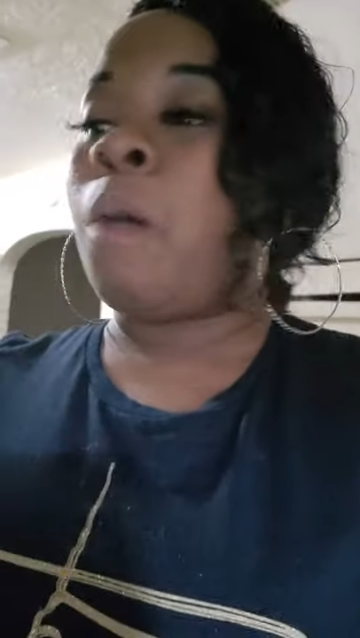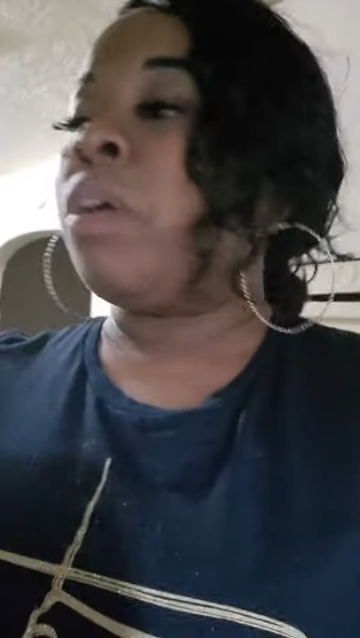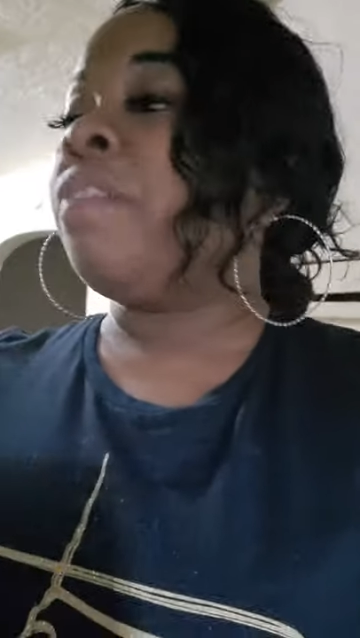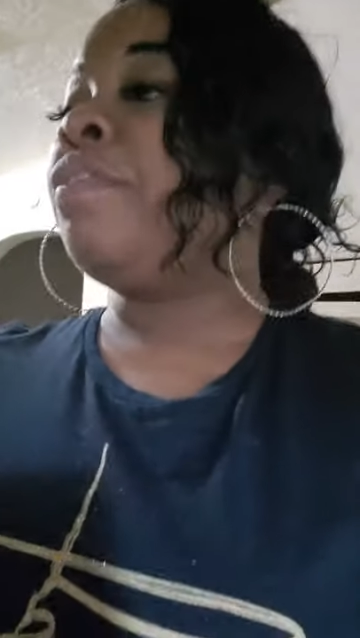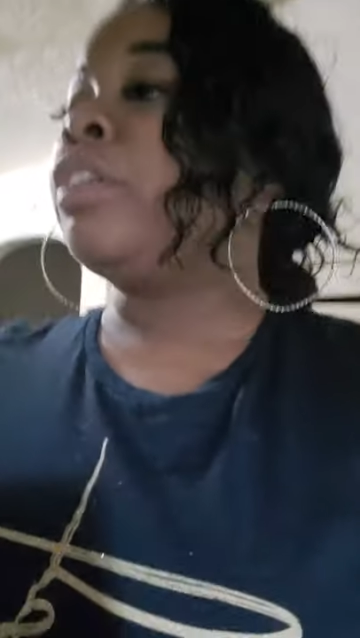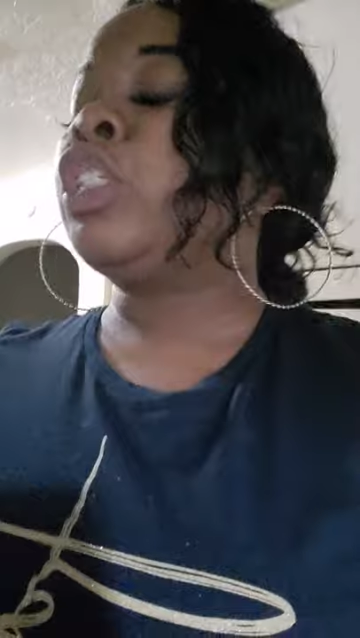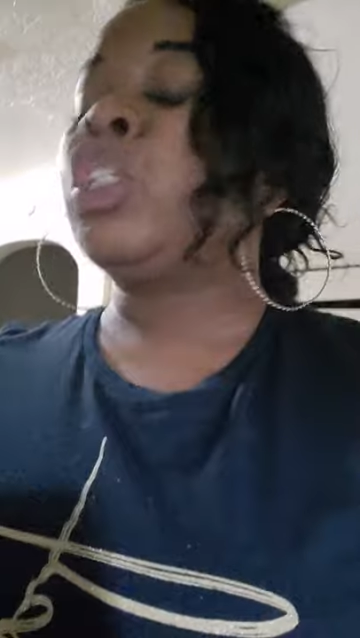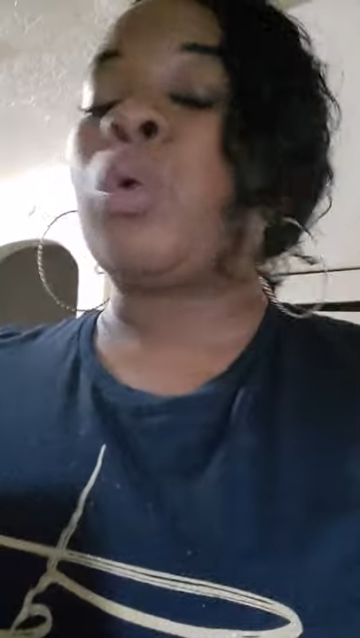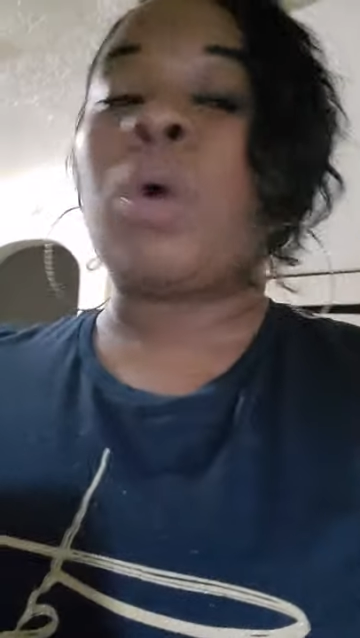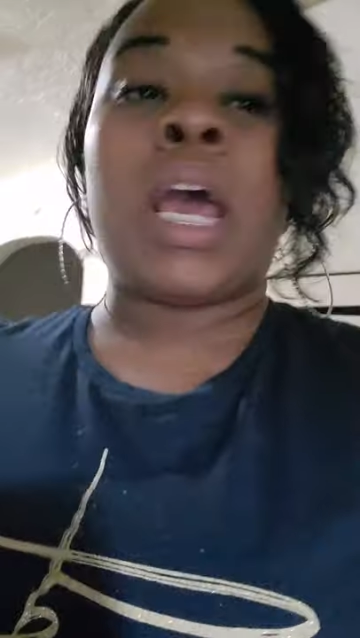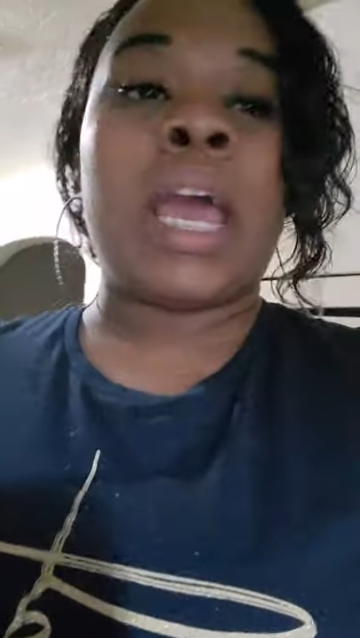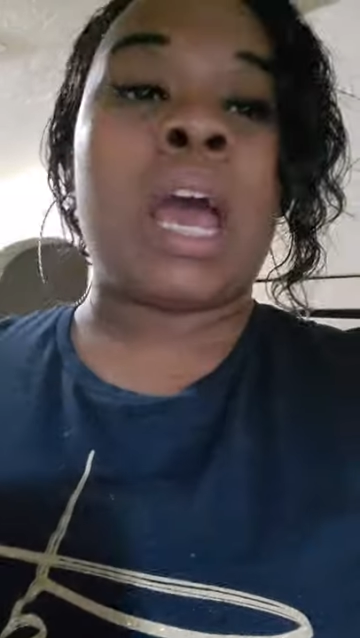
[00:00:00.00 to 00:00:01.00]
want to feel
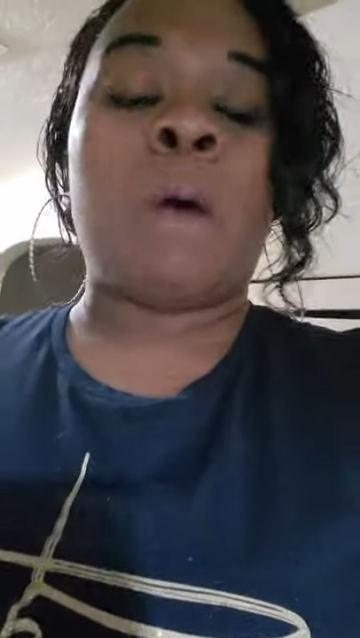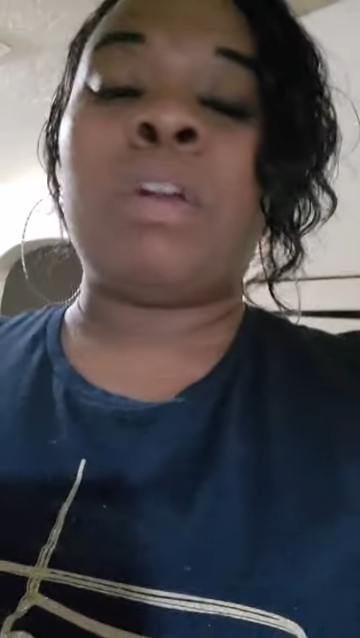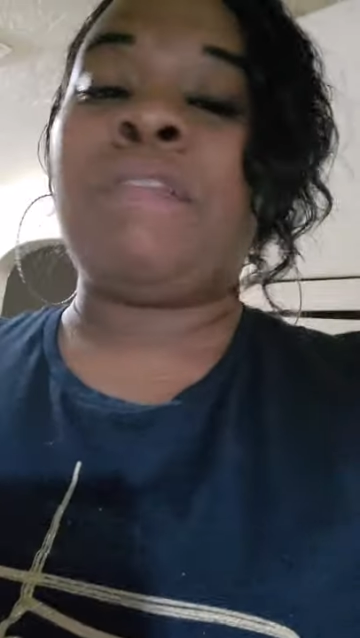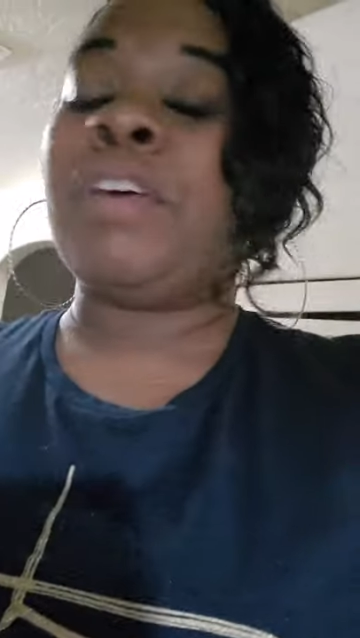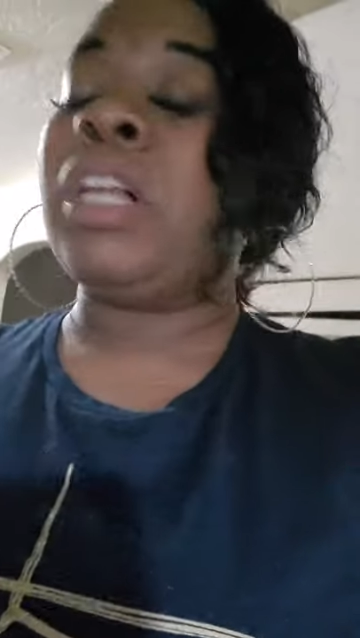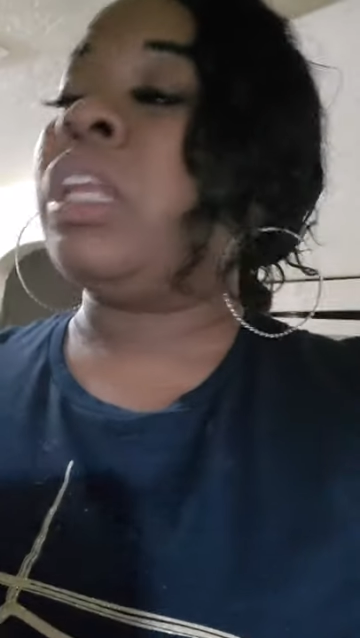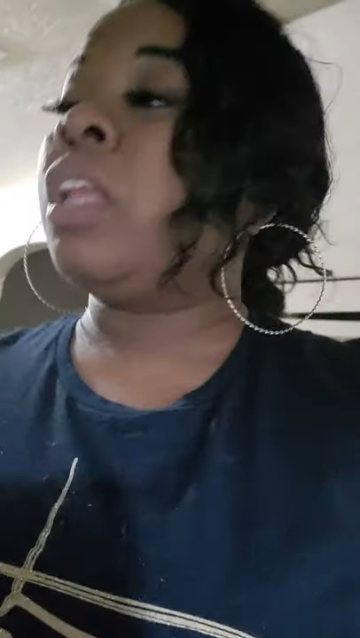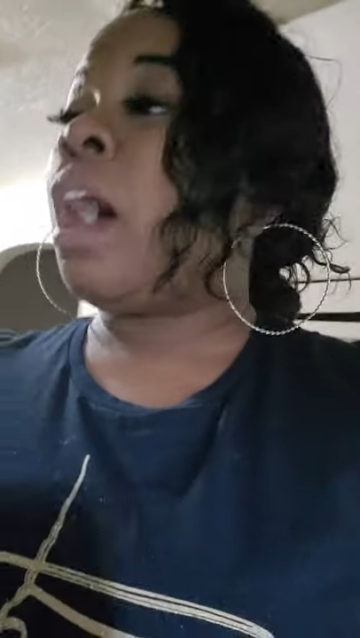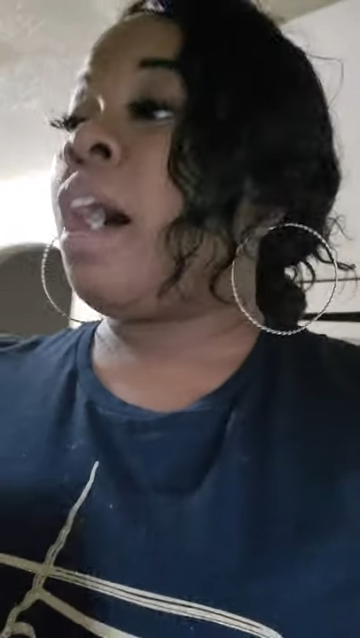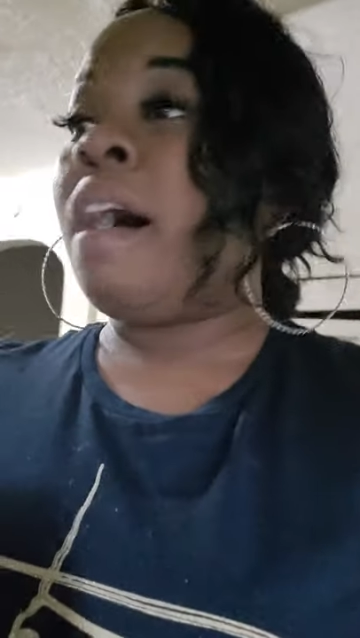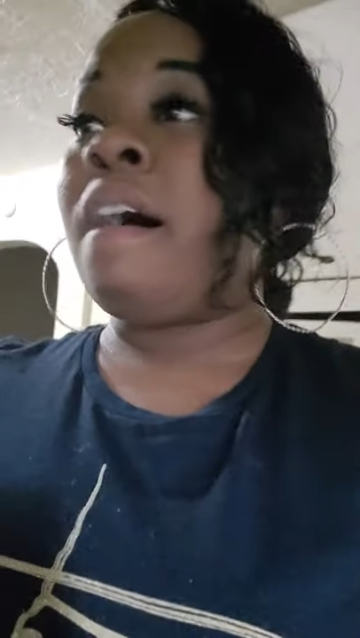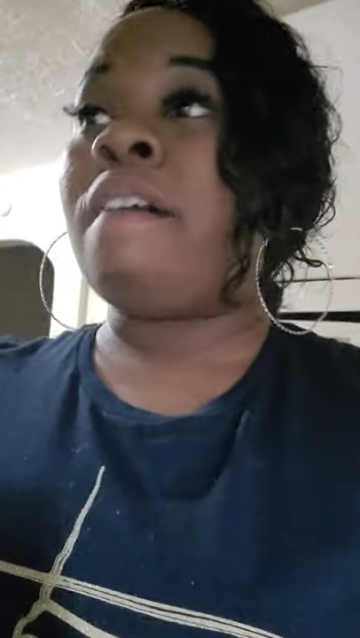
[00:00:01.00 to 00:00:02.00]
joy. I want to feel
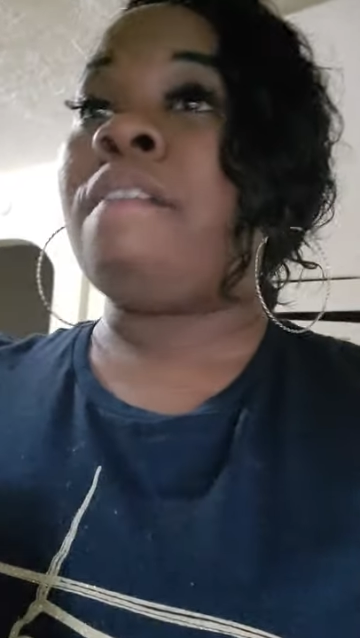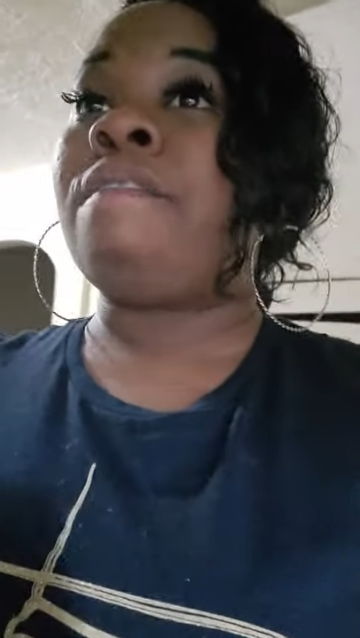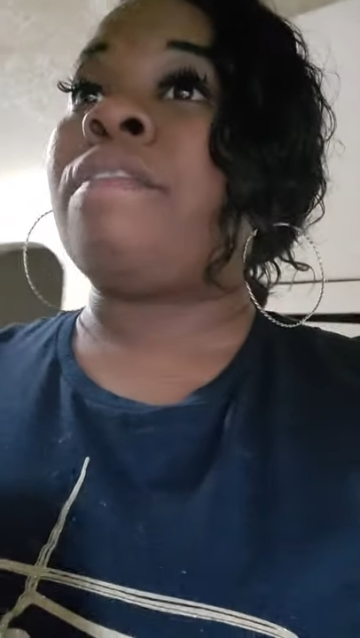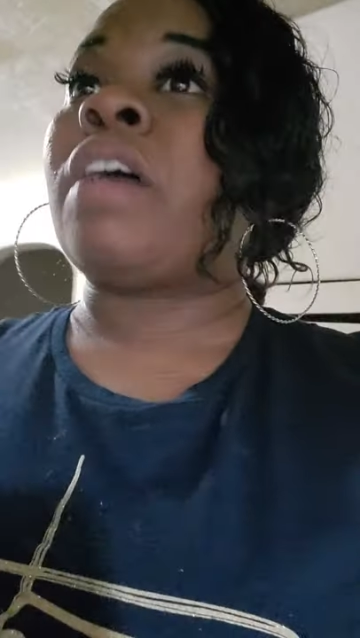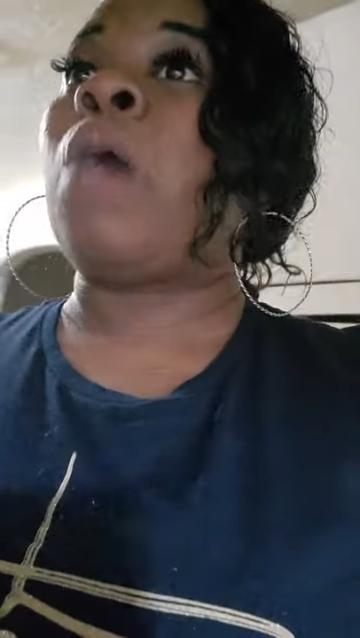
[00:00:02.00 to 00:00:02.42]
love.